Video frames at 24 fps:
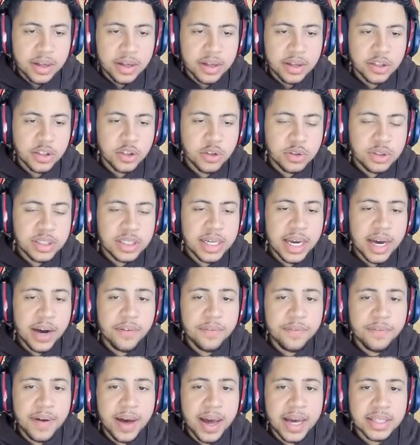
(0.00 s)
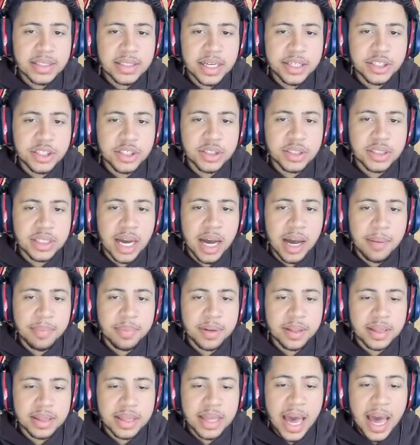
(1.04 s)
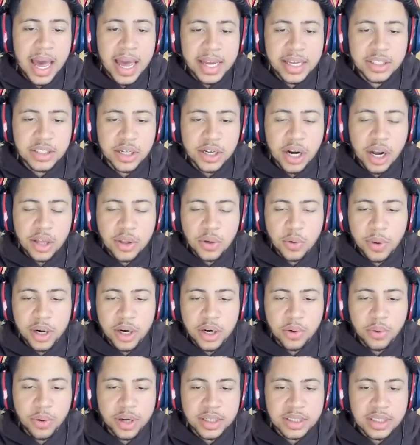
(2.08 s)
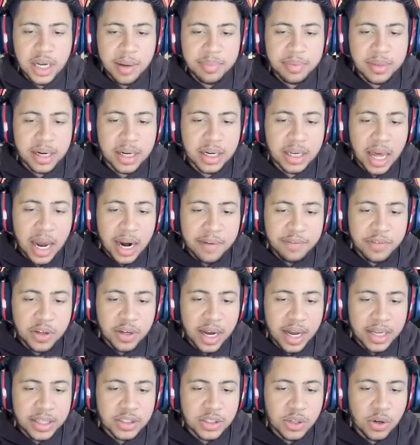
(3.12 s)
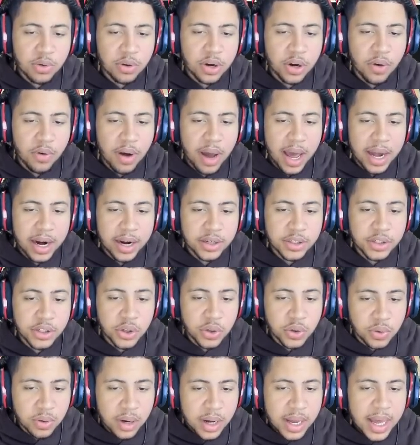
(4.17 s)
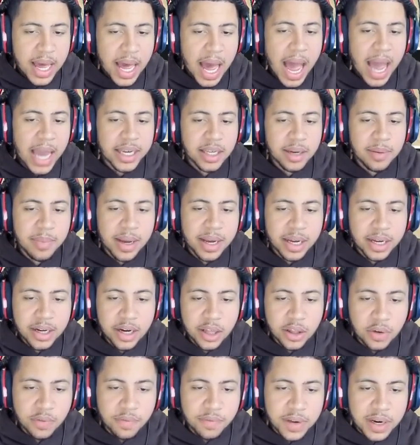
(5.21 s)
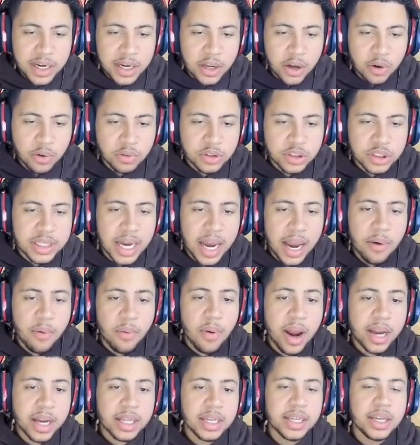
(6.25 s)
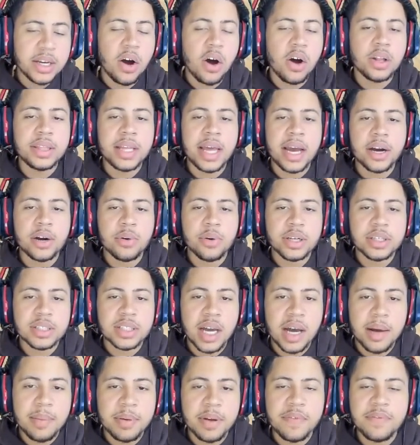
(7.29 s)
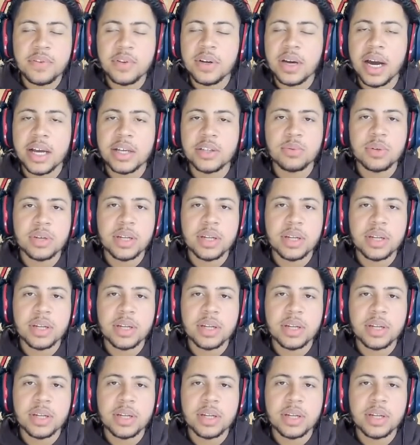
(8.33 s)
You see how fast I just stopped? That is another way to quick stop that a lot of you guys don't know how to do. I can make another video directly on that quick stop if you guys would